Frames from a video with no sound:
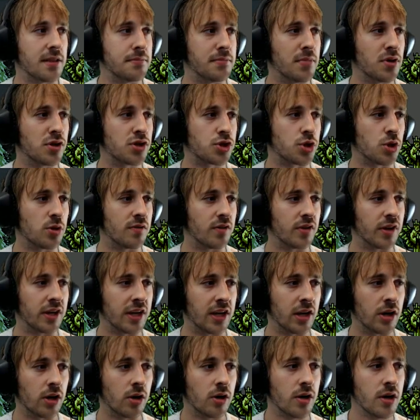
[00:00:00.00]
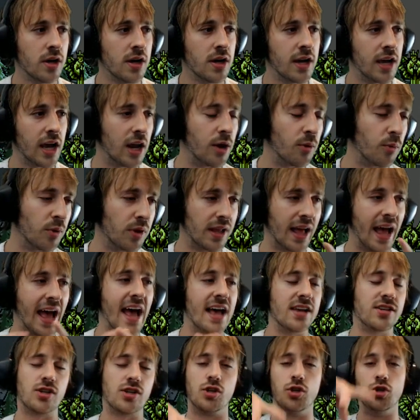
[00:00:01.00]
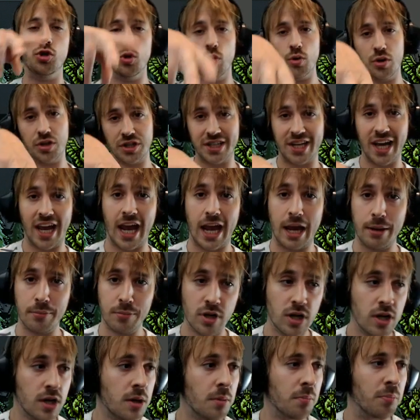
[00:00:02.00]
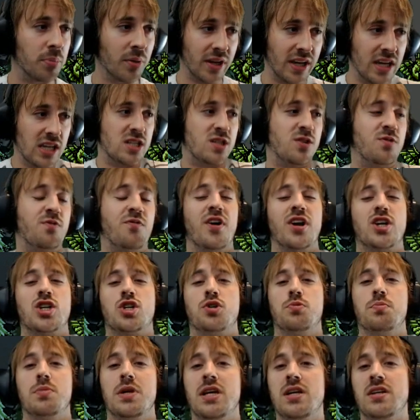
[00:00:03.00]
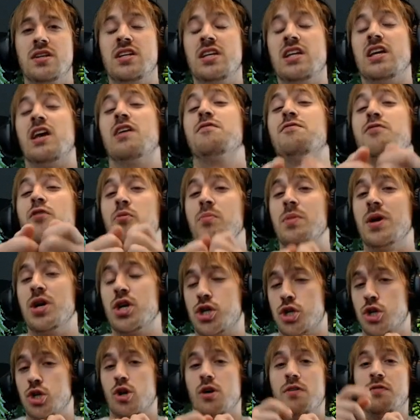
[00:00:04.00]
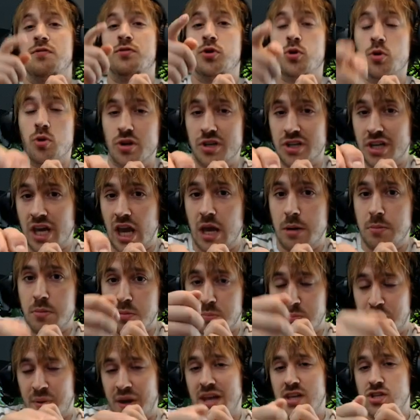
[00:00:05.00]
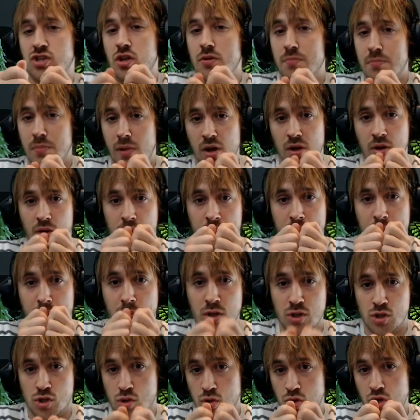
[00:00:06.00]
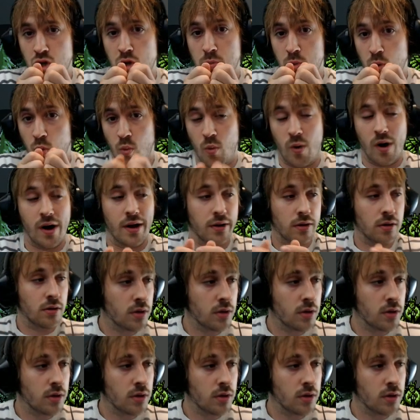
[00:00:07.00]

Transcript: monster over here, and it will ask your game, please fetch me the information of your game based on monster number 1.